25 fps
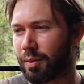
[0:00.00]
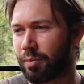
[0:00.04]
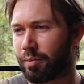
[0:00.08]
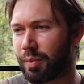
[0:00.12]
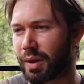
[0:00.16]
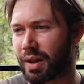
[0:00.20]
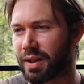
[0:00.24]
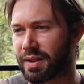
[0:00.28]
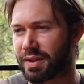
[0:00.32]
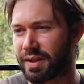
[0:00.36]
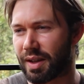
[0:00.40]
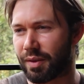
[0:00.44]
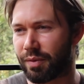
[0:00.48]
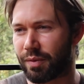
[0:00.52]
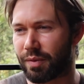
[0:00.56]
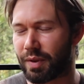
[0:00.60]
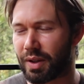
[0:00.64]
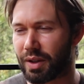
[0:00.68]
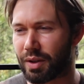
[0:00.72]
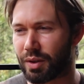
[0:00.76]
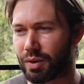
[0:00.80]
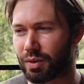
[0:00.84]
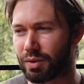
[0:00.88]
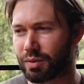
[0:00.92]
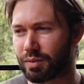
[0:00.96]
Because I
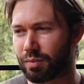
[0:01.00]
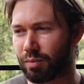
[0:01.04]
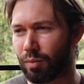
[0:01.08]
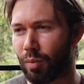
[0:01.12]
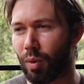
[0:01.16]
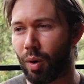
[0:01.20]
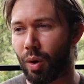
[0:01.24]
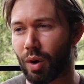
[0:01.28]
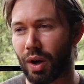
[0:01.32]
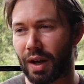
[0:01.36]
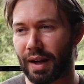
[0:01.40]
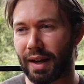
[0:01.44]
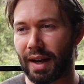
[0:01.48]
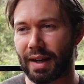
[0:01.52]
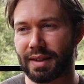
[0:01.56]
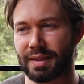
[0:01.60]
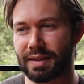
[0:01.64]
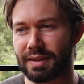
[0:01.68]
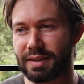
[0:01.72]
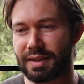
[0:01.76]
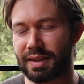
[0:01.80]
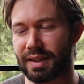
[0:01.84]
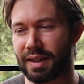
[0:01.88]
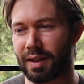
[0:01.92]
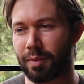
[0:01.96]
feel more
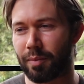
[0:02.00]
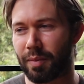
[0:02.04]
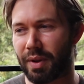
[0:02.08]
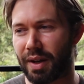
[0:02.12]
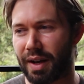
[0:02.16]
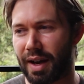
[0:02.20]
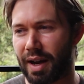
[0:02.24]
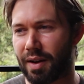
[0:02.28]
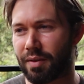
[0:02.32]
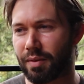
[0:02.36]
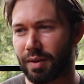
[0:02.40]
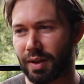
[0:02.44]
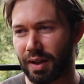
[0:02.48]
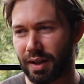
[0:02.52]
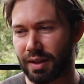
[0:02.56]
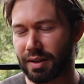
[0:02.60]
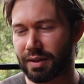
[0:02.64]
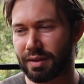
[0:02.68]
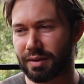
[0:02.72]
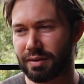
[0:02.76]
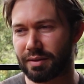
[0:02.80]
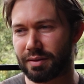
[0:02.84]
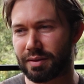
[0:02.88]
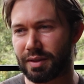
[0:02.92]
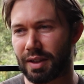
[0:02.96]
connected to him than ever,
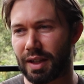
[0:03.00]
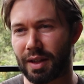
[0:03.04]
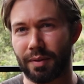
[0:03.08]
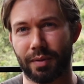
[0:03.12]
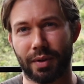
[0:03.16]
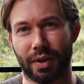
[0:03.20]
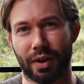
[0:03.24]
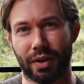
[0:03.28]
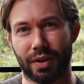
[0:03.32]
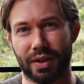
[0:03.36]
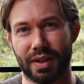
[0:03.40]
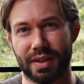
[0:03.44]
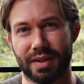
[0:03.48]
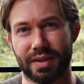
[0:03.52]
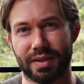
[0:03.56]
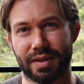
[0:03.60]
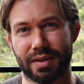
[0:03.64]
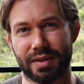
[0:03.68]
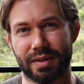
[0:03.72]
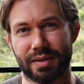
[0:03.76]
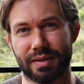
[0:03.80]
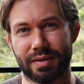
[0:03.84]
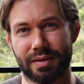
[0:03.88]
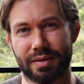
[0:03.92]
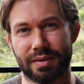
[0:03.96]
even though
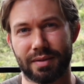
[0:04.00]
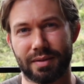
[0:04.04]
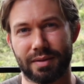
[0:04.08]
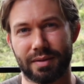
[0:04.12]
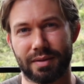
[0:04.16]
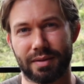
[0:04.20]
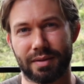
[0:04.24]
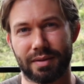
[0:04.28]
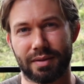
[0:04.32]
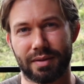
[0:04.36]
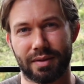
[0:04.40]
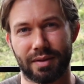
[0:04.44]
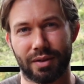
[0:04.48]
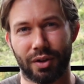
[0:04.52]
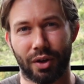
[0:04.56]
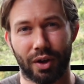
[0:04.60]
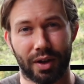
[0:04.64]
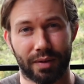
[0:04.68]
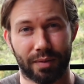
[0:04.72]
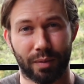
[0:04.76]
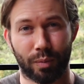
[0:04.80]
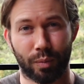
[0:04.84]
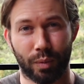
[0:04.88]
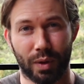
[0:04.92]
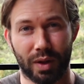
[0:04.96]
he's not
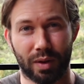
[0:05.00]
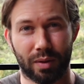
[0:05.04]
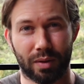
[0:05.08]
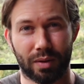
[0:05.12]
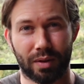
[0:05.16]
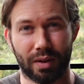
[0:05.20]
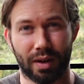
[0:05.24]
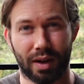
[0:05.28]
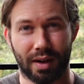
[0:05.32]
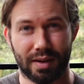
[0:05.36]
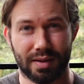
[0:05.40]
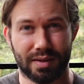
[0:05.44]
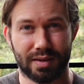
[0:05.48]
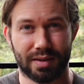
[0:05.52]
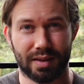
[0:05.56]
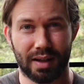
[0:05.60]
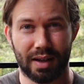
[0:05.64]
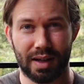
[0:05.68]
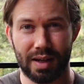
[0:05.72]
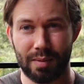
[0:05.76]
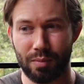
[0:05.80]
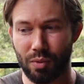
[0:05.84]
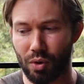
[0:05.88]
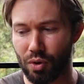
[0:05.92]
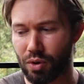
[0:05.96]
even with us
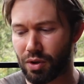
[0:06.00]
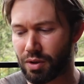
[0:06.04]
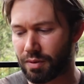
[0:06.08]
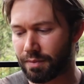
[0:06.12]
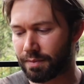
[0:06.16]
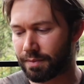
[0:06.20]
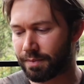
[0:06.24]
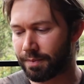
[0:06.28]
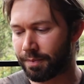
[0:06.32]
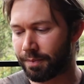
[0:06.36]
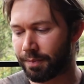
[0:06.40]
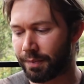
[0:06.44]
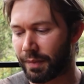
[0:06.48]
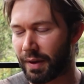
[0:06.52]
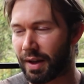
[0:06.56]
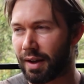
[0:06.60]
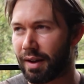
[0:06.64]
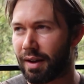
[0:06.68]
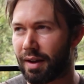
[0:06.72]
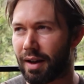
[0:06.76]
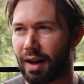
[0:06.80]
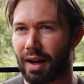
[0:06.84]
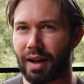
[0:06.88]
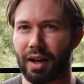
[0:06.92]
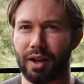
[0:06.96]
anymore.
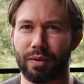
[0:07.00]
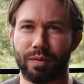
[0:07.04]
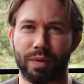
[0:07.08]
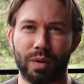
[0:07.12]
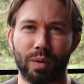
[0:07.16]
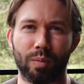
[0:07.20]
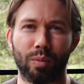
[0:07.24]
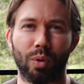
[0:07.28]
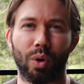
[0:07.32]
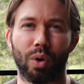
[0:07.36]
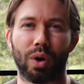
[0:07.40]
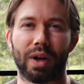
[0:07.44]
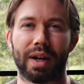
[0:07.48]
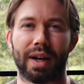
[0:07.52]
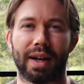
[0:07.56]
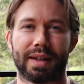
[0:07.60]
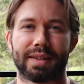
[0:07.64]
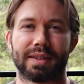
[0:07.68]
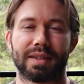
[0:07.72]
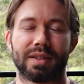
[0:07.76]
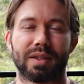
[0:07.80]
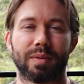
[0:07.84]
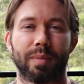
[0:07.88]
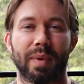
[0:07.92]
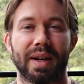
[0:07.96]
And I feel more
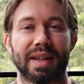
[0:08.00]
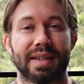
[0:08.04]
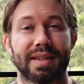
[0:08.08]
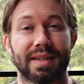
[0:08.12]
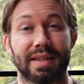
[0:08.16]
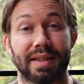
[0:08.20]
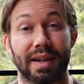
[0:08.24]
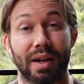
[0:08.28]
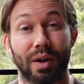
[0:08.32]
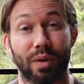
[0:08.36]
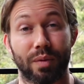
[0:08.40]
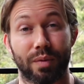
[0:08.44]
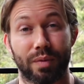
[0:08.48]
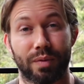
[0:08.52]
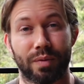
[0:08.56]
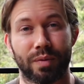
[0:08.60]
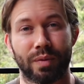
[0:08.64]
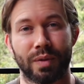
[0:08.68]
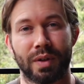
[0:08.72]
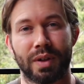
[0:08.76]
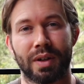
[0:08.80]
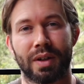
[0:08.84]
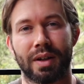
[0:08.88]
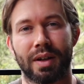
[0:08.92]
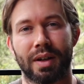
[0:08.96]
connected to
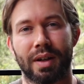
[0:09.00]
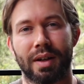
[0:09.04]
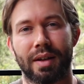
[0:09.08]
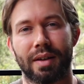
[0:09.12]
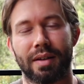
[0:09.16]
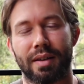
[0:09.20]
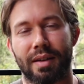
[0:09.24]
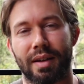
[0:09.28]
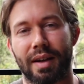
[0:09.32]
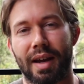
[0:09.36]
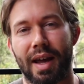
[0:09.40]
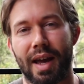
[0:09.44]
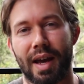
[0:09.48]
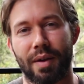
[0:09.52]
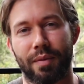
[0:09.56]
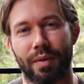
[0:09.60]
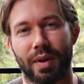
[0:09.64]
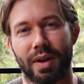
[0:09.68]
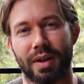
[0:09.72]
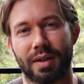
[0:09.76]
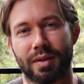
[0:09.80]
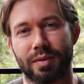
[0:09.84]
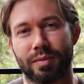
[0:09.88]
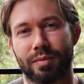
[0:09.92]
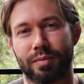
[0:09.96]
myself than
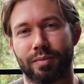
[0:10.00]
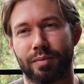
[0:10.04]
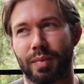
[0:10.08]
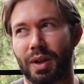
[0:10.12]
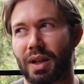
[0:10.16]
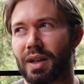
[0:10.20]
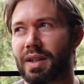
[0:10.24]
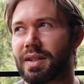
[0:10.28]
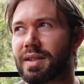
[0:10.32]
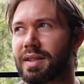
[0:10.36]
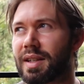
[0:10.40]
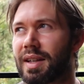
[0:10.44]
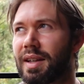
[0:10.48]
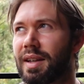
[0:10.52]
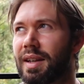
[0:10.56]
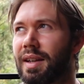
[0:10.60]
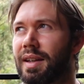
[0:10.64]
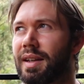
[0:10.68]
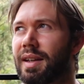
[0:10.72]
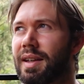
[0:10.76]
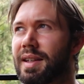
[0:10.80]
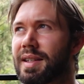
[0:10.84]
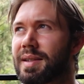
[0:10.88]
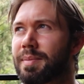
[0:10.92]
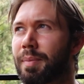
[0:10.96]
ever, because
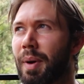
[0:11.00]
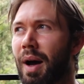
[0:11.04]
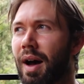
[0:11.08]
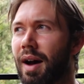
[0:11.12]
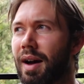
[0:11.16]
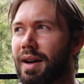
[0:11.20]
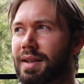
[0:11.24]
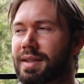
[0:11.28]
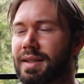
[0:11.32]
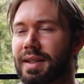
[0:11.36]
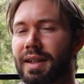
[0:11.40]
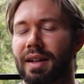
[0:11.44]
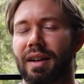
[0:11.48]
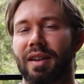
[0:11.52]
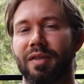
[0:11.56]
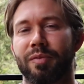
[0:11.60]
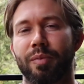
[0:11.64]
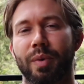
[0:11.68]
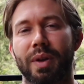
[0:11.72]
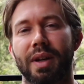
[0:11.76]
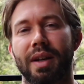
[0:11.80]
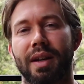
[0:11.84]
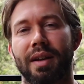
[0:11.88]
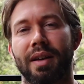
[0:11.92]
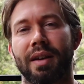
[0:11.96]
in his passing, I've
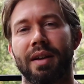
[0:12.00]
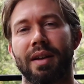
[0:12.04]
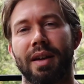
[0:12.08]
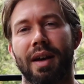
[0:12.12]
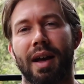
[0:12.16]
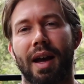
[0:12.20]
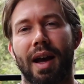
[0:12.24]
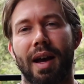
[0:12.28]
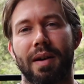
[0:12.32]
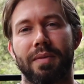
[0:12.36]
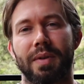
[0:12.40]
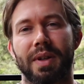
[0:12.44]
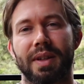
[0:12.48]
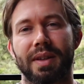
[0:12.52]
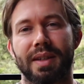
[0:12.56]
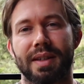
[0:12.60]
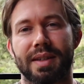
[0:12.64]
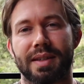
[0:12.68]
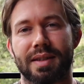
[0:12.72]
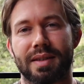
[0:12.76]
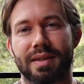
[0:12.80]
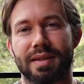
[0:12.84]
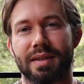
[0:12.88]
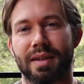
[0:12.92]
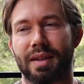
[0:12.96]
been having
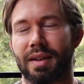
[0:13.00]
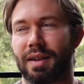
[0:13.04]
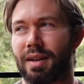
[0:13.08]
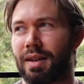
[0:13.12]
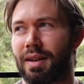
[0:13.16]
this